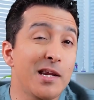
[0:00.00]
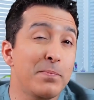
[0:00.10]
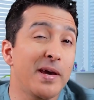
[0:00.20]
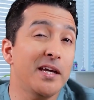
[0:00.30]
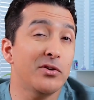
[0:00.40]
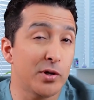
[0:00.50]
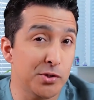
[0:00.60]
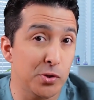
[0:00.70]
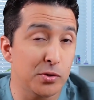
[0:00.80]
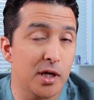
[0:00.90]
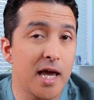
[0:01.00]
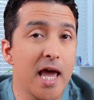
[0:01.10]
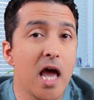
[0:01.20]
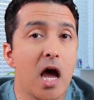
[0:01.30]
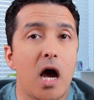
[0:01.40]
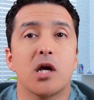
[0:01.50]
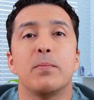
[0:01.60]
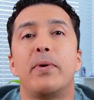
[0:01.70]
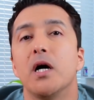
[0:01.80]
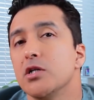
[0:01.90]
and the pain threshold.
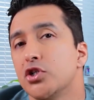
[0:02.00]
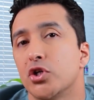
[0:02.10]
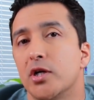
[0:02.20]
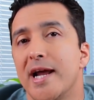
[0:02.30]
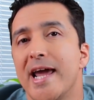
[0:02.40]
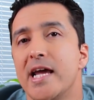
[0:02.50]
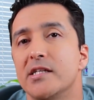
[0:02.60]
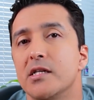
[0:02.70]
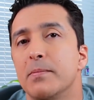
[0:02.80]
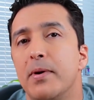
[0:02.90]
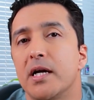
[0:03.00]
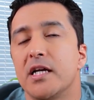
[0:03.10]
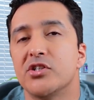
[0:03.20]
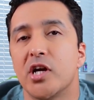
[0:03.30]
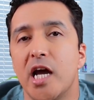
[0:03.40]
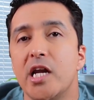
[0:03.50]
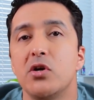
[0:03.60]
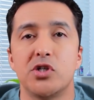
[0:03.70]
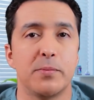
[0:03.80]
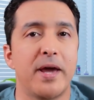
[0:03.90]
Acupuncture aids in the body's
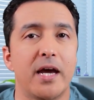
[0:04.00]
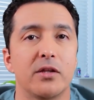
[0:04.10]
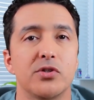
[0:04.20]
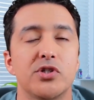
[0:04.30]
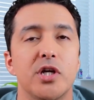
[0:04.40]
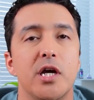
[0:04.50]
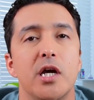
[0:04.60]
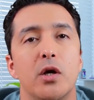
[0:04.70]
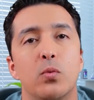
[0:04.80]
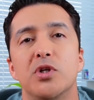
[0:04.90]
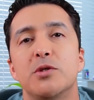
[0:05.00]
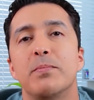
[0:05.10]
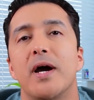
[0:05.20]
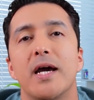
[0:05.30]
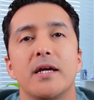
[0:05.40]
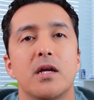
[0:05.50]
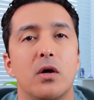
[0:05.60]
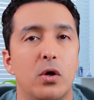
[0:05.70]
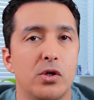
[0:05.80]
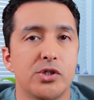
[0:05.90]
energy balance, which might
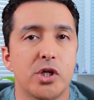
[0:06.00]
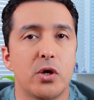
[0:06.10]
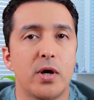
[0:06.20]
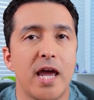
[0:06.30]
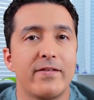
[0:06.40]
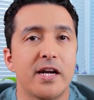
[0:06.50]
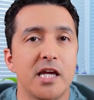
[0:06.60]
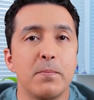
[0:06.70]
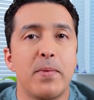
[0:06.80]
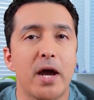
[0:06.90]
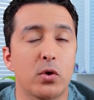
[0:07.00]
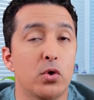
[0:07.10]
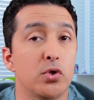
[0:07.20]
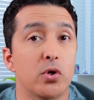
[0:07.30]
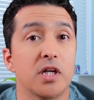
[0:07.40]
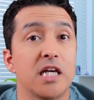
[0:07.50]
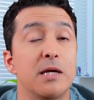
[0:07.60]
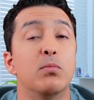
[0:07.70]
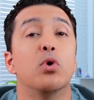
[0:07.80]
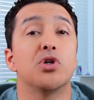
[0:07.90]
also have an impact on your
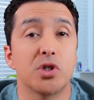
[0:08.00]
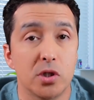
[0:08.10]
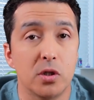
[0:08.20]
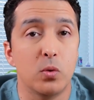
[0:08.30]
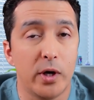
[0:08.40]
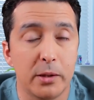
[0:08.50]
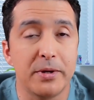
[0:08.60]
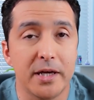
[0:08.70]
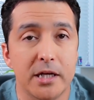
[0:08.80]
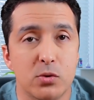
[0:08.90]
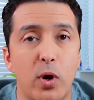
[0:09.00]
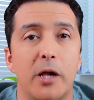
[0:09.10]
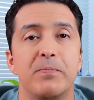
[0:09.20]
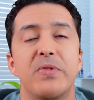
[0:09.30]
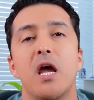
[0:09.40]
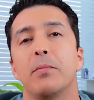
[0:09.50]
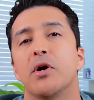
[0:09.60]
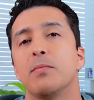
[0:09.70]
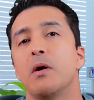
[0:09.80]
emotional well-being as well. But